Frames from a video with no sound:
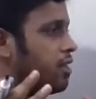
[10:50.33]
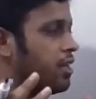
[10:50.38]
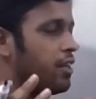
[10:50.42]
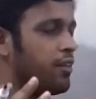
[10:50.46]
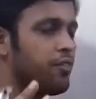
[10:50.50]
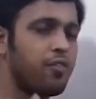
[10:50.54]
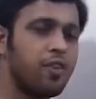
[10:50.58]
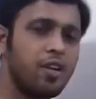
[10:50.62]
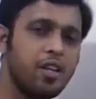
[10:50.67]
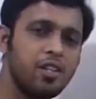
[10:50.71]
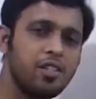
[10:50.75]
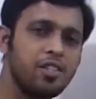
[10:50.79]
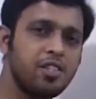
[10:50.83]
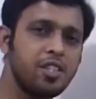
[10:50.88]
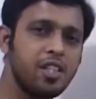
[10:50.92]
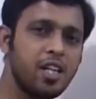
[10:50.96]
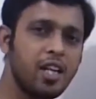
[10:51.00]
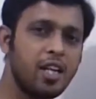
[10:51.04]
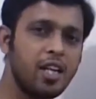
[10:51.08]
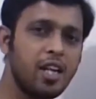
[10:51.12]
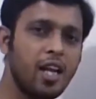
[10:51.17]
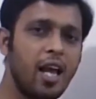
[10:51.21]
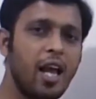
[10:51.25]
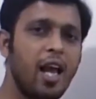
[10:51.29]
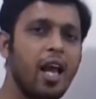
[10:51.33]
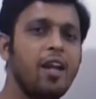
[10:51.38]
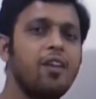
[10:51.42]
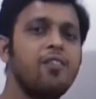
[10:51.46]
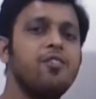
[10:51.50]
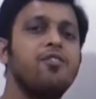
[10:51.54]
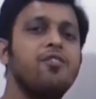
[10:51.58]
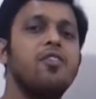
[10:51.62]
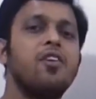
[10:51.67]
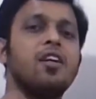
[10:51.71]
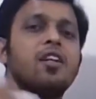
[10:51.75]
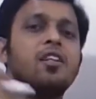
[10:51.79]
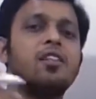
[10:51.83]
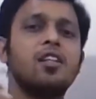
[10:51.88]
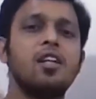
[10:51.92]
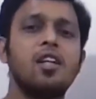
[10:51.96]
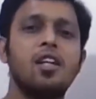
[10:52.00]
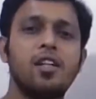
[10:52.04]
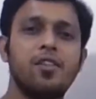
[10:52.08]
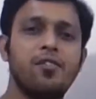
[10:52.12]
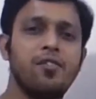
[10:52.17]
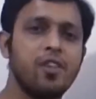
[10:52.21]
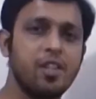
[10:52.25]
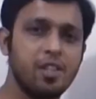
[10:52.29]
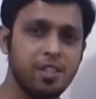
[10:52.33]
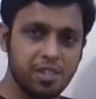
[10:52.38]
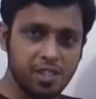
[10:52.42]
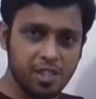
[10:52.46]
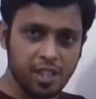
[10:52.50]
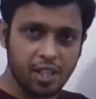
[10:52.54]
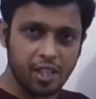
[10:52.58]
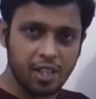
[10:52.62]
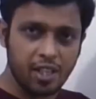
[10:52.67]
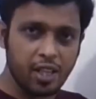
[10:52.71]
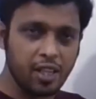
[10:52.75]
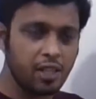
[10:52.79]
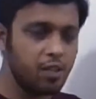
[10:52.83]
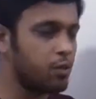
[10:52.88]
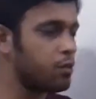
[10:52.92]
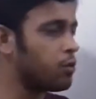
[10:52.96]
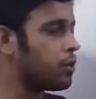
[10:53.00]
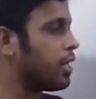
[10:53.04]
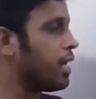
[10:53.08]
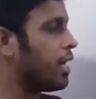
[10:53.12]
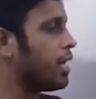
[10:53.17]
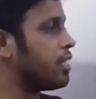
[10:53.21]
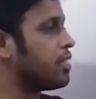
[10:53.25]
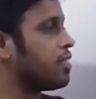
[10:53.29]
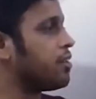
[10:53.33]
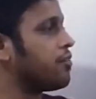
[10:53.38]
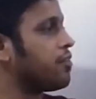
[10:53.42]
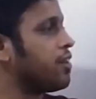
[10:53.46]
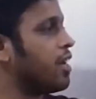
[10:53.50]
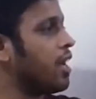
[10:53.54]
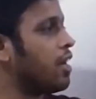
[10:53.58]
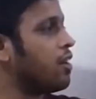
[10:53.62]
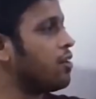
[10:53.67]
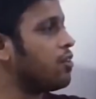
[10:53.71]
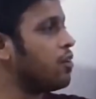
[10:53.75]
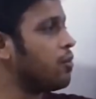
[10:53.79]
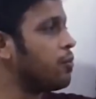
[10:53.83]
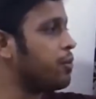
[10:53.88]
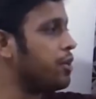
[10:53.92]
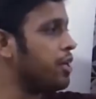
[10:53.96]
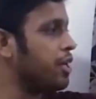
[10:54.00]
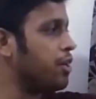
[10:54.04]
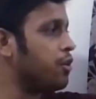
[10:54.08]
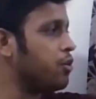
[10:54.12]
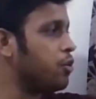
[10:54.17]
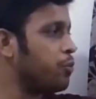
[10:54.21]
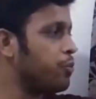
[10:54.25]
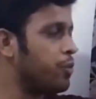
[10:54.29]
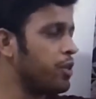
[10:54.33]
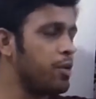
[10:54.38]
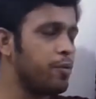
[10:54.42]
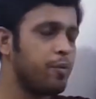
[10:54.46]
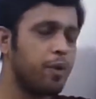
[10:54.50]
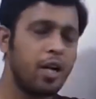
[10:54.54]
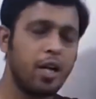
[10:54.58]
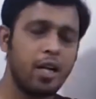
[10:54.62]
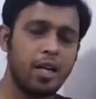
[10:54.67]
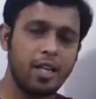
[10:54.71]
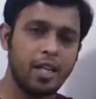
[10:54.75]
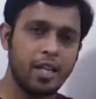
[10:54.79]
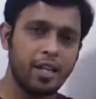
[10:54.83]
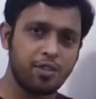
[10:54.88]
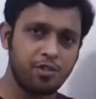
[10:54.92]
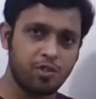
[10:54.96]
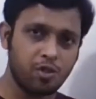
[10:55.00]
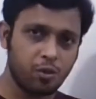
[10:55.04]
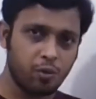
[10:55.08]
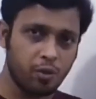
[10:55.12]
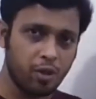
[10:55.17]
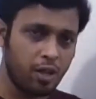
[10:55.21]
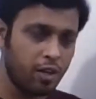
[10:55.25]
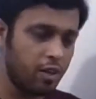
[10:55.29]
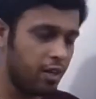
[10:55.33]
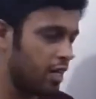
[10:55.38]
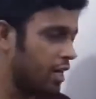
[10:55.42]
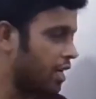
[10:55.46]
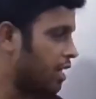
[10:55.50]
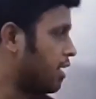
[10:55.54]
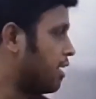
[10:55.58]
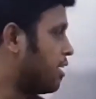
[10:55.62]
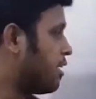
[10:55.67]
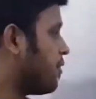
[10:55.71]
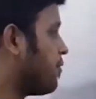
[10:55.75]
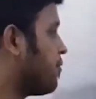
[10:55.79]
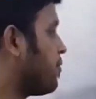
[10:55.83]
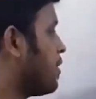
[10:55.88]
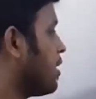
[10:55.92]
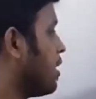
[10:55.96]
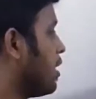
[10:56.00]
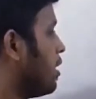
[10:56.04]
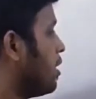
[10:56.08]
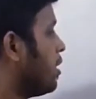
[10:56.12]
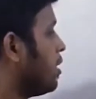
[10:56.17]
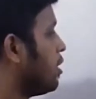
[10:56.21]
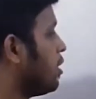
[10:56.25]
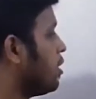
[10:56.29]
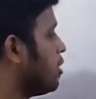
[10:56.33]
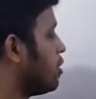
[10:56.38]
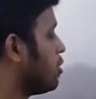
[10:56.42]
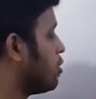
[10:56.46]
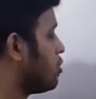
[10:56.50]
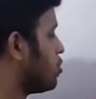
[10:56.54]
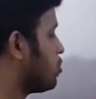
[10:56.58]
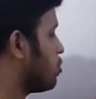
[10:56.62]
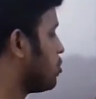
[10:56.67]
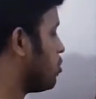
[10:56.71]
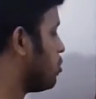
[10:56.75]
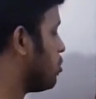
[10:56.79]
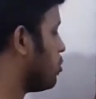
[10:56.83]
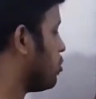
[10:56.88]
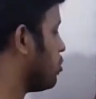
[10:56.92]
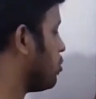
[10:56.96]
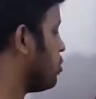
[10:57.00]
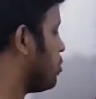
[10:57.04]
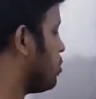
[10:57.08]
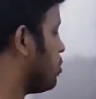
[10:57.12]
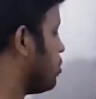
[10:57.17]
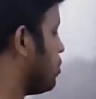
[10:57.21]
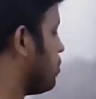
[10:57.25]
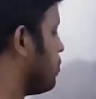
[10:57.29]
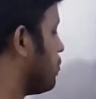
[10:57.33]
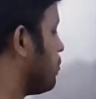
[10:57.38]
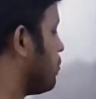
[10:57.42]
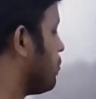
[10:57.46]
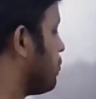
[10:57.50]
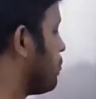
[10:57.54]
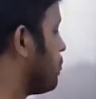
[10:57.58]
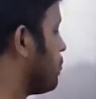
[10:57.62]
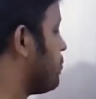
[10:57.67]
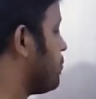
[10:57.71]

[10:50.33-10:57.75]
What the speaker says: differentiate and further differentiate it to get the value of d2p by dx square, right? So